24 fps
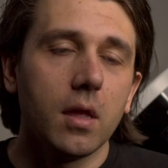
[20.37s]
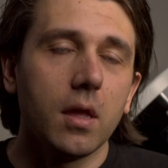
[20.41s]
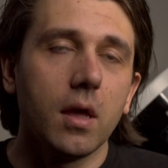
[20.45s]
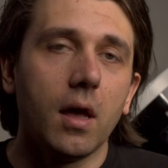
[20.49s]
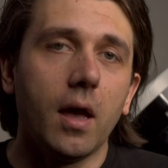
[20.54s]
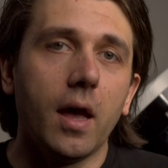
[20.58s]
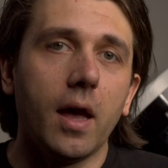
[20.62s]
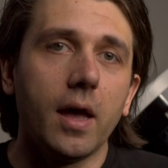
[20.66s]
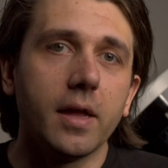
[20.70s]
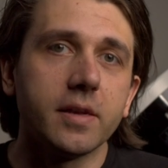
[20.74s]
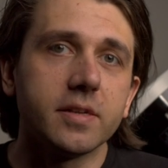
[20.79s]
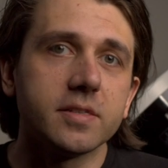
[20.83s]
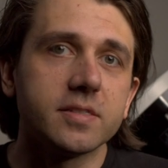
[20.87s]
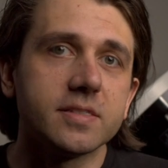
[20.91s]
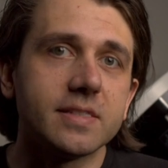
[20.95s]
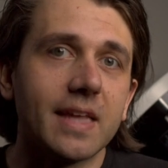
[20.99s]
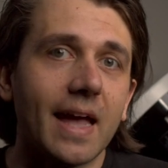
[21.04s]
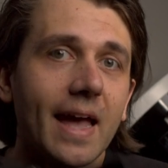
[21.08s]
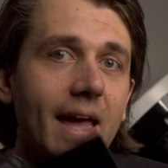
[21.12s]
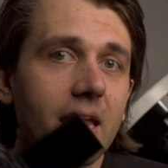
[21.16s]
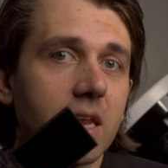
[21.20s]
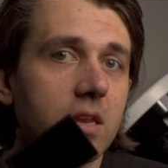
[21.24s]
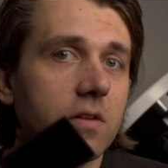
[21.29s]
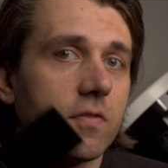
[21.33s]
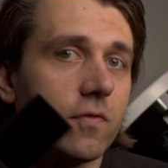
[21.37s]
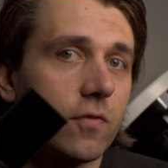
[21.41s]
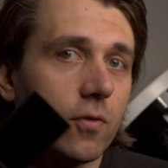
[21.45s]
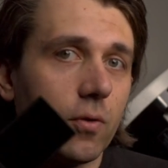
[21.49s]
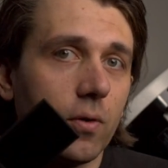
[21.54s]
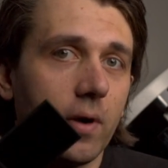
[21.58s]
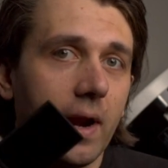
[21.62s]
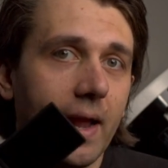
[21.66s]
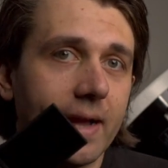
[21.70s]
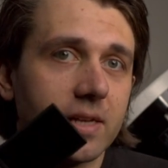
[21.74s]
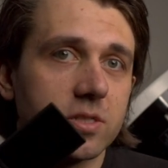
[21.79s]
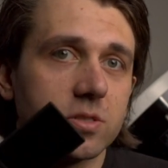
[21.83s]
uh, designed
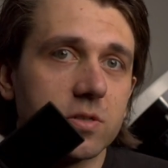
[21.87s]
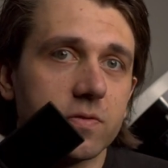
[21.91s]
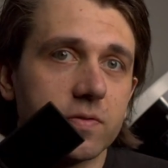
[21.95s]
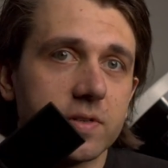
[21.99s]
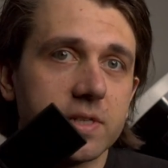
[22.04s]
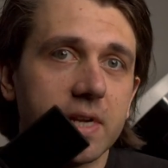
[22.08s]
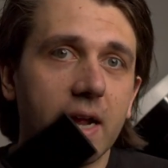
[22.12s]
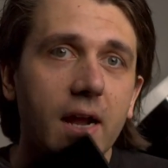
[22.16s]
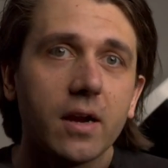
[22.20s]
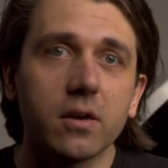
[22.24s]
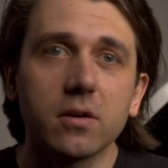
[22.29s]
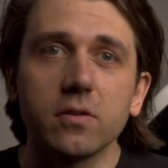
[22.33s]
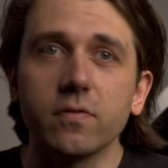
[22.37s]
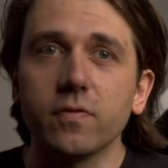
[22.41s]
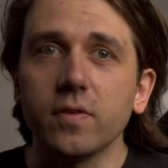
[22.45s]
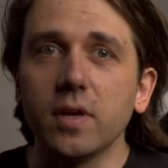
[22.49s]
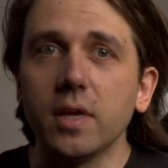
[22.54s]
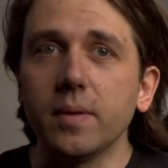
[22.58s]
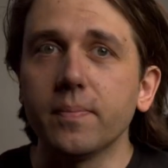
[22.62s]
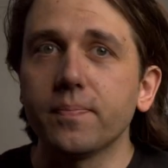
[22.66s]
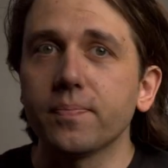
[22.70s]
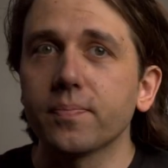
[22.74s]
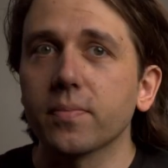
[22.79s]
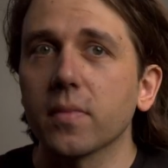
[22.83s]
for astrophotography.